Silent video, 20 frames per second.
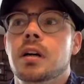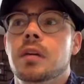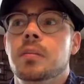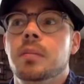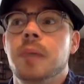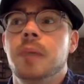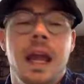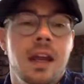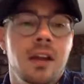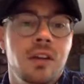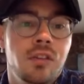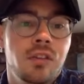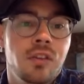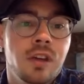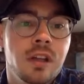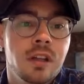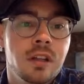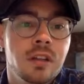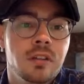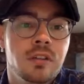
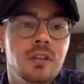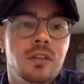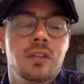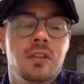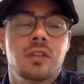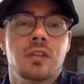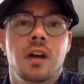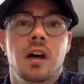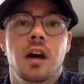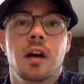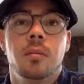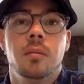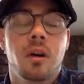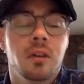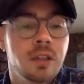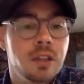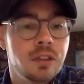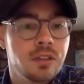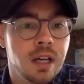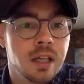patience, all
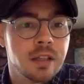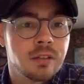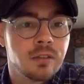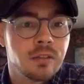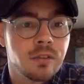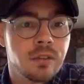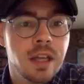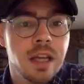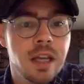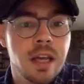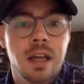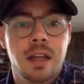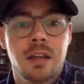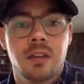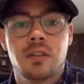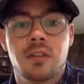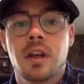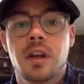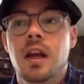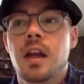these kinds of
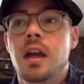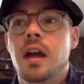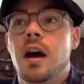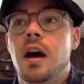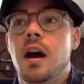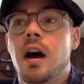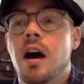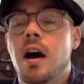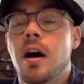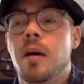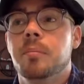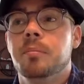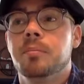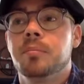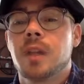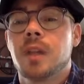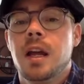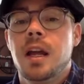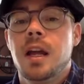things. Kant